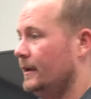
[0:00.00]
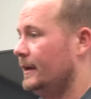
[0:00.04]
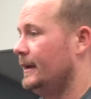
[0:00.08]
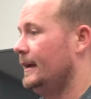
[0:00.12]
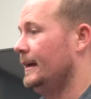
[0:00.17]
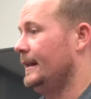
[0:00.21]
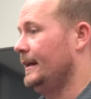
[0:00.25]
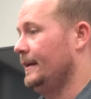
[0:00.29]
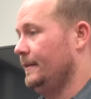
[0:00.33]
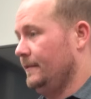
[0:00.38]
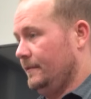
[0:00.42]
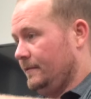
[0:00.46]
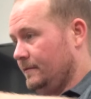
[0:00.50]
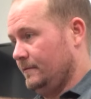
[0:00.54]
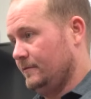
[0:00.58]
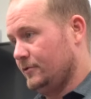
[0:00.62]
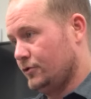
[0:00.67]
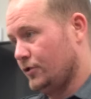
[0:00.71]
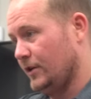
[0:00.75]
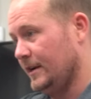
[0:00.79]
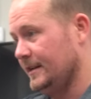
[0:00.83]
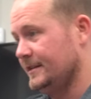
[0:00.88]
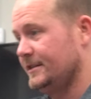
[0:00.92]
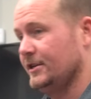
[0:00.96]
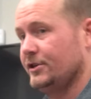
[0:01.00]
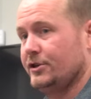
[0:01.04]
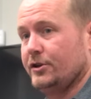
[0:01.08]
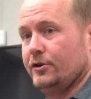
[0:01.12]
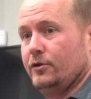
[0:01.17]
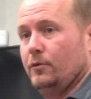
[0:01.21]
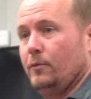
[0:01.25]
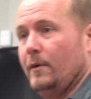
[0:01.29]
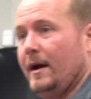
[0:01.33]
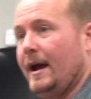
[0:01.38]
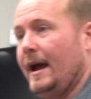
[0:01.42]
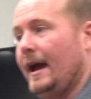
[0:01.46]
get it
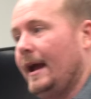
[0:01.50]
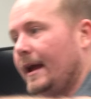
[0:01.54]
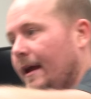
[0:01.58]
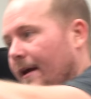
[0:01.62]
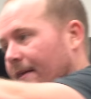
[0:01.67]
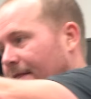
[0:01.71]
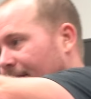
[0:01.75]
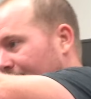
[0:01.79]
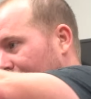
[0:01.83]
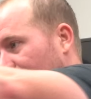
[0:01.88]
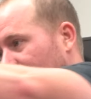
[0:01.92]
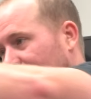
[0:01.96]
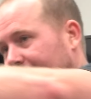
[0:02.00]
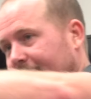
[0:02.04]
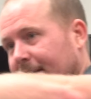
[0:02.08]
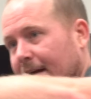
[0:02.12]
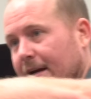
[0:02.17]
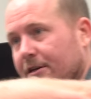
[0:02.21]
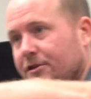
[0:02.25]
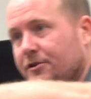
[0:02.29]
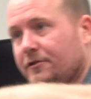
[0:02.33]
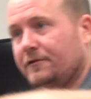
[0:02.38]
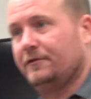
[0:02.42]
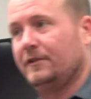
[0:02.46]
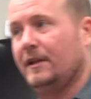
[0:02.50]
transitioned away, and then attach your